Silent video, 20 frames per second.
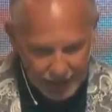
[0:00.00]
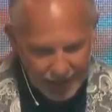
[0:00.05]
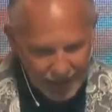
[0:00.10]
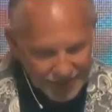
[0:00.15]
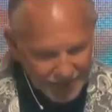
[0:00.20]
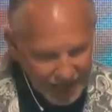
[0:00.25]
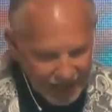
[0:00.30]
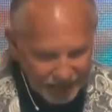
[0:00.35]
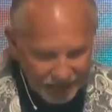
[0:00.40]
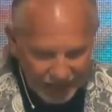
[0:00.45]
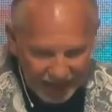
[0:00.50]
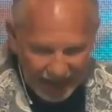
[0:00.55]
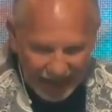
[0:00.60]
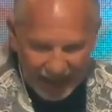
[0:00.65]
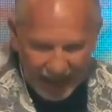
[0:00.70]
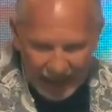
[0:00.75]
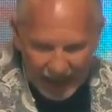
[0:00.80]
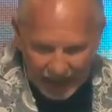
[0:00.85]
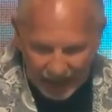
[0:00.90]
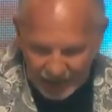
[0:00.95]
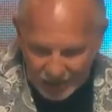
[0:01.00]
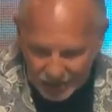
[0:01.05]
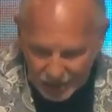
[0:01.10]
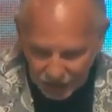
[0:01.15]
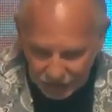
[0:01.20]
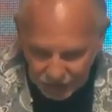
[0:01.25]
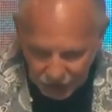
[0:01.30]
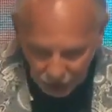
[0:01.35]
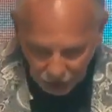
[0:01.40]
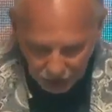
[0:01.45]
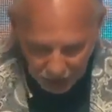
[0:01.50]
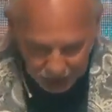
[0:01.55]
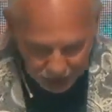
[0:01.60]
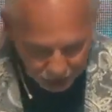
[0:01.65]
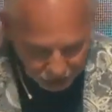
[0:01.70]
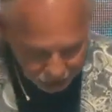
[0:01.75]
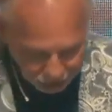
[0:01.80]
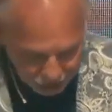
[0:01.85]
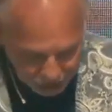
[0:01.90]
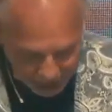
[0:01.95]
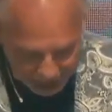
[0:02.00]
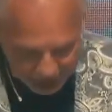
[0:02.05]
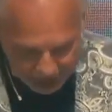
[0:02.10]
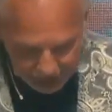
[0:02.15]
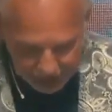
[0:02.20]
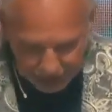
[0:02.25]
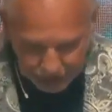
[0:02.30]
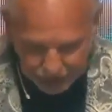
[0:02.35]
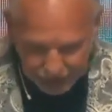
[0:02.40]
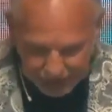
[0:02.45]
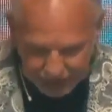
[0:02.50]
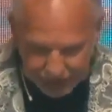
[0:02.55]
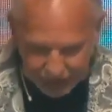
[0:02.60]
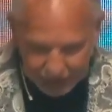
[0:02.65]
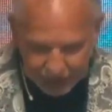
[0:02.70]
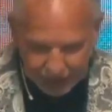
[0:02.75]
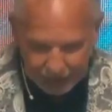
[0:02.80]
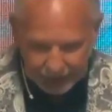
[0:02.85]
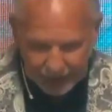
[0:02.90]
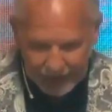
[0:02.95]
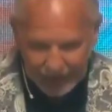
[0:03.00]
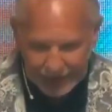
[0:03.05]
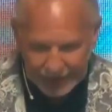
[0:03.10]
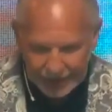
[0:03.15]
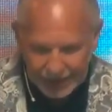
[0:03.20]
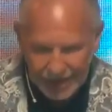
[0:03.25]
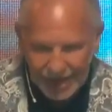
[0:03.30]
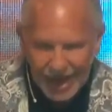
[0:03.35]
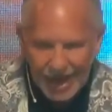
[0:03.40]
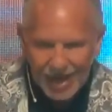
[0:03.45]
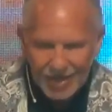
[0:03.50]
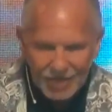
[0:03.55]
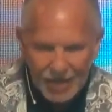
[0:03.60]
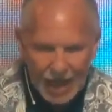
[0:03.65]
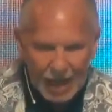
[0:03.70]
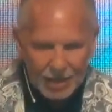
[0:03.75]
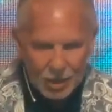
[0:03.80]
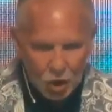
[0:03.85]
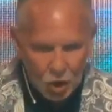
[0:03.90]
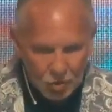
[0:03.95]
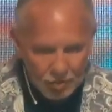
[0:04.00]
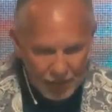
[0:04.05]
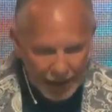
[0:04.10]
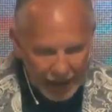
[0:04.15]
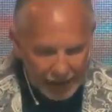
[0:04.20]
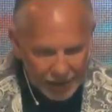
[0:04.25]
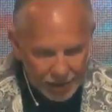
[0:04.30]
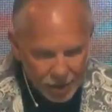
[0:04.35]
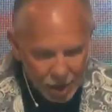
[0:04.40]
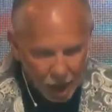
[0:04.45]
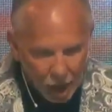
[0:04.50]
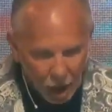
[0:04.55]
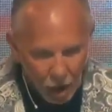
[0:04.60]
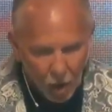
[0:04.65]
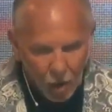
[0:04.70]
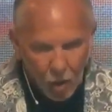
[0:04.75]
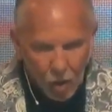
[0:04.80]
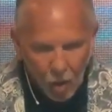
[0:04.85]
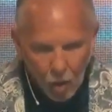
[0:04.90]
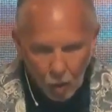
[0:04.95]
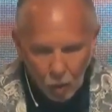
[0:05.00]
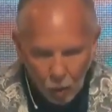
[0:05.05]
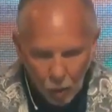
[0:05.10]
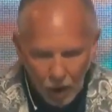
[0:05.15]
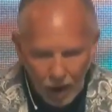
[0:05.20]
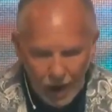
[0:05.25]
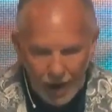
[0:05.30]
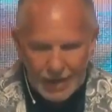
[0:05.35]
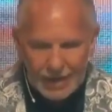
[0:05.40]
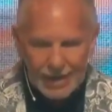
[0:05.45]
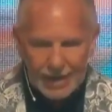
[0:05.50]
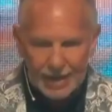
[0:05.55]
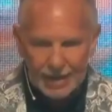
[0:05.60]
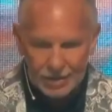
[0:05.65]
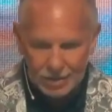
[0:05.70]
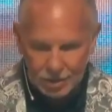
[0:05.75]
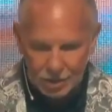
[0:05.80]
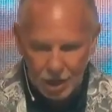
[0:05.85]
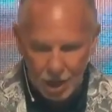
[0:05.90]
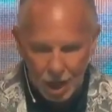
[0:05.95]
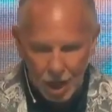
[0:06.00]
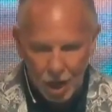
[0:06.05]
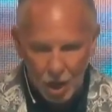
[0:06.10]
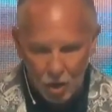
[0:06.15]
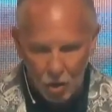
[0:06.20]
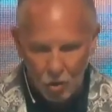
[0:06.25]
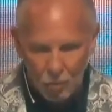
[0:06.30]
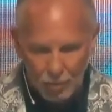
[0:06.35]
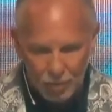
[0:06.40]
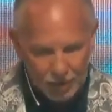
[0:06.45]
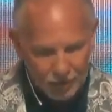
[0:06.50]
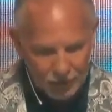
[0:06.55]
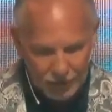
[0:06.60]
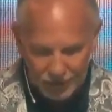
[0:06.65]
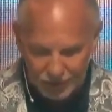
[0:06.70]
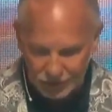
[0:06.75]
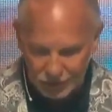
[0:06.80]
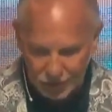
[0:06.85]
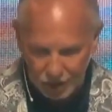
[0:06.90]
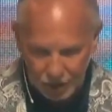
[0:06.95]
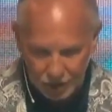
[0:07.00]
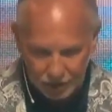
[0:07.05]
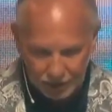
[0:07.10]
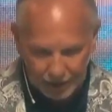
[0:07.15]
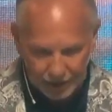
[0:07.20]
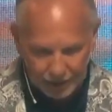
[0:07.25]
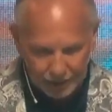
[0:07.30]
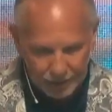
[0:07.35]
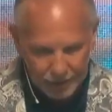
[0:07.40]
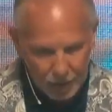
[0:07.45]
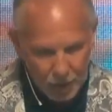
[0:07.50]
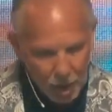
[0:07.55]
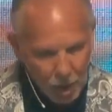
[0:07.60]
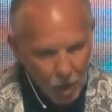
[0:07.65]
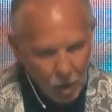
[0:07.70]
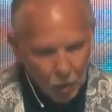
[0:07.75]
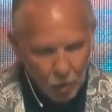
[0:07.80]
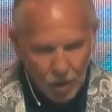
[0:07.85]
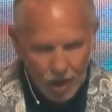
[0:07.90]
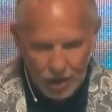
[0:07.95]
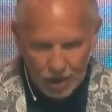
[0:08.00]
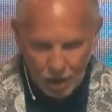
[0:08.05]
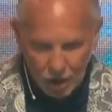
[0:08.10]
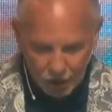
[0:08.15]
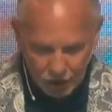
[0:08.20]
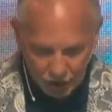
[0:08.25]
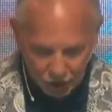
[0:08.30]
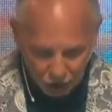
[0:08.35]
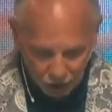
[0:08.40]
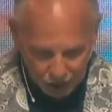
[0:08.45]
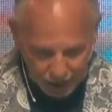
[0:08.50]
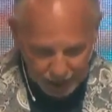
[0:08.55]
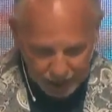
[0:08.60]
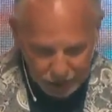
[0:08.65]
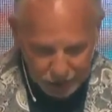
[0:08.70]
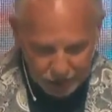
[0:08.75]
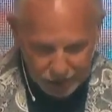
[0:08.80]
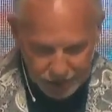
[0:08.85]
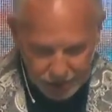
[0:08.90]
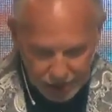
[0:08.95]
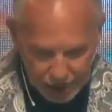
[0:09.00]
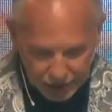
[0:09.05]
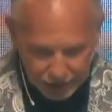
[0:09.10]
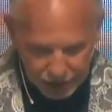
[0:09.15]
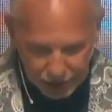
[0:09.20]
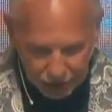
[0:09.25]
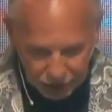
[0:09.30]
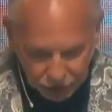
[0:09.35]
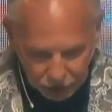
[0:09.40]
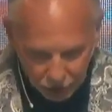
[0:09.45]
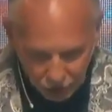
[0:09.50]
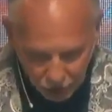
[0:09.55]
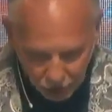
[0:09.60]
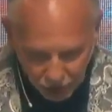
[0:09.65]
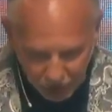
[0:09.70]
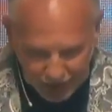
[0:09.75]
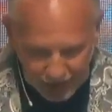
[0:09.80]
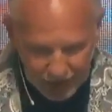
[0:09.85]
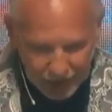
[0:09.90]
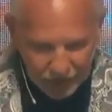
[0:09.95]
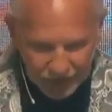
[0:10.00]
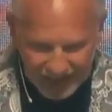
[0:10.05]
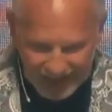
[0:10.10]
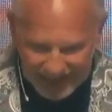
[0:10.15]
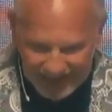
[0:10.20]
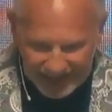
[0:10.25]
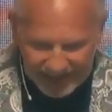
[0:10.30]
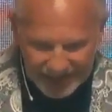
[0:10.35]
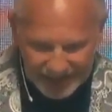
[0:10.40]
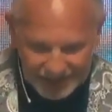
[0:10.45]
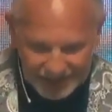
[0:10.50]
that the eyes of your understanding being enlightened, that you may know what is the hope of his calling what are the riches of the glory of his